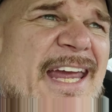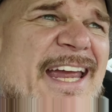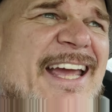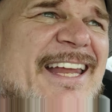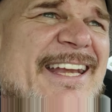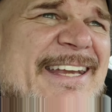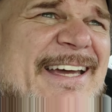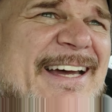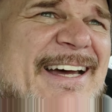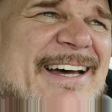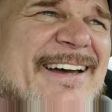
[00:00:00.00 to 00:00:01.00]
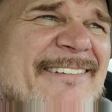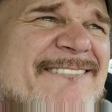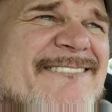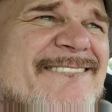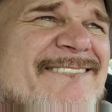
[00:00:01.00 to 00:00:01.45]
And
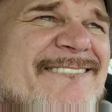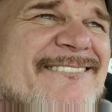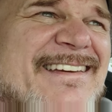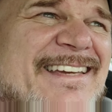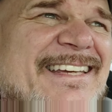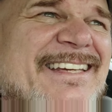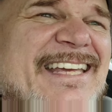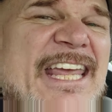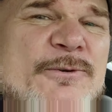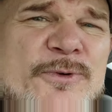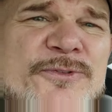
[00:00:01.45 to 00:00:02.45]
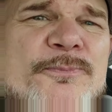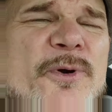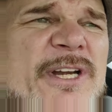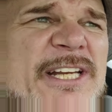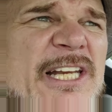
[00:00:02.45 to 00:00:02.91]
uh, he was
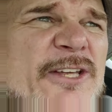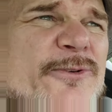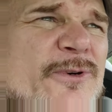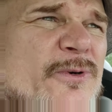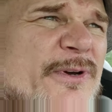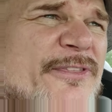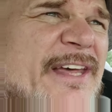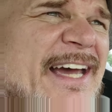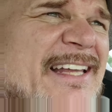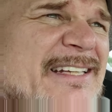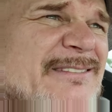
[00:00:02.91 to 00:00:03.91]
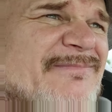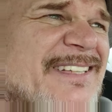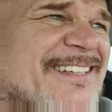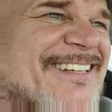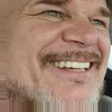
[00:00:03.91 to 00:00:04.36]
pretty literal with that
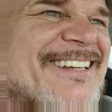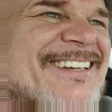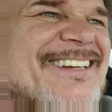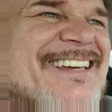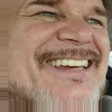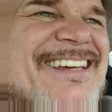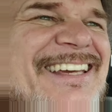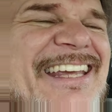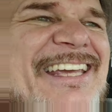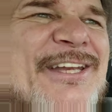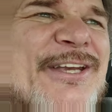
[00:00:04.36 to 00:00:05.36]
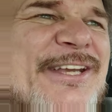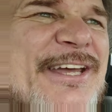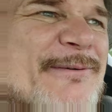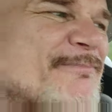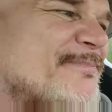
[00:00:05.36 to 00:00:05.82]
he
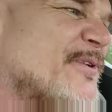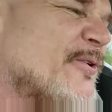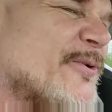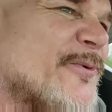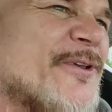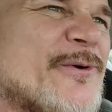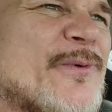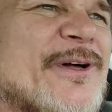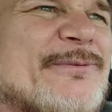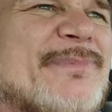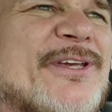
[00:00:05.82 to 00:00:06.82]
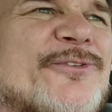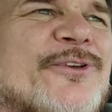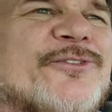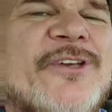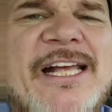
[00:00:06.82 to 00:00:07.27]
ended up doing really well in
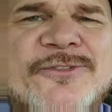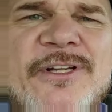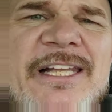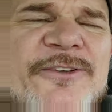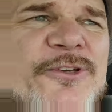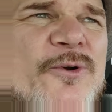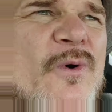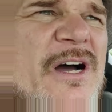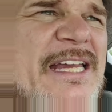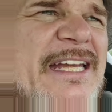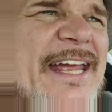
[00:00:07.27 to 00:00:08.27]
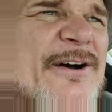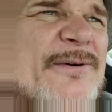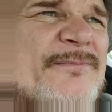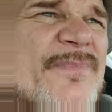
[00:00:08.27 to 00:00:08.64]
business and actually lives in Hawaii now.